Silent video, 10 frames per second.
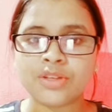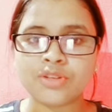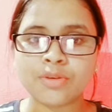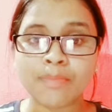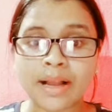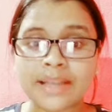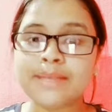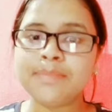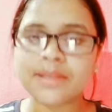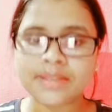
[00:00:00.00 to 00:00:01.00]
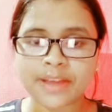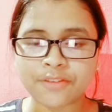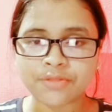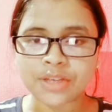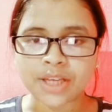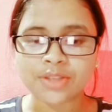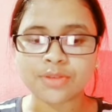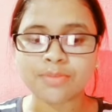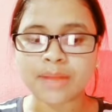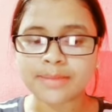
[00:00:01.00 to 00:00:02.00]
So multiple type of things,
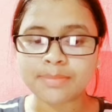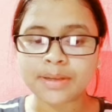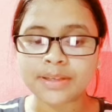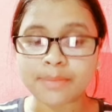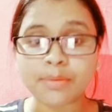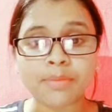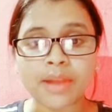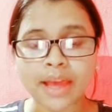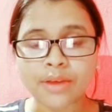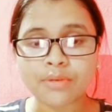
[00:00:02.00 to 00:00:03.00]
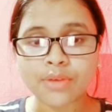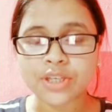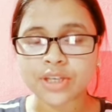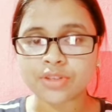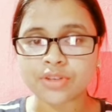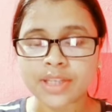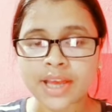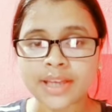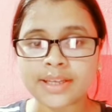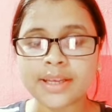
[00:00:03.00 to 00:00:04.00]
so multiple type of language in a
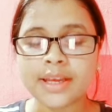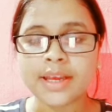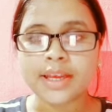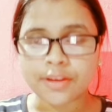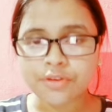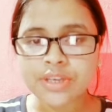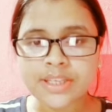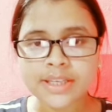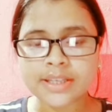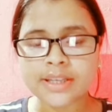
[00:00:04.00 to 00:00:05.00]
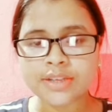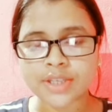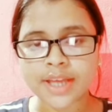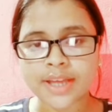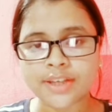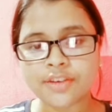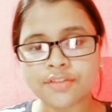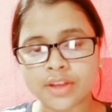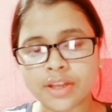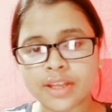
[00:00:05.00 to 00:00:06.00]
society. If we see the society of
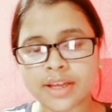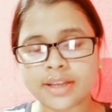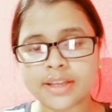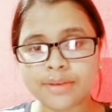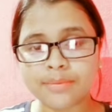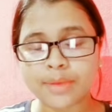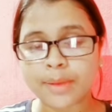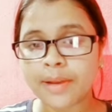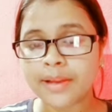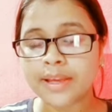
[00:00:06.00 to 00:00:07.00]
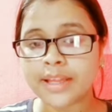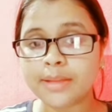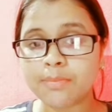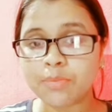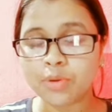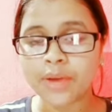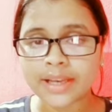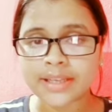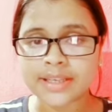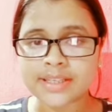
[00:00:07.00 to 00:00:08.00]
India, then we will get the
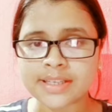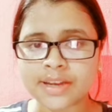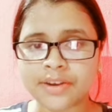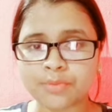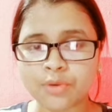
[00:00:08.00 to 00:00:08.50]
pluralities here.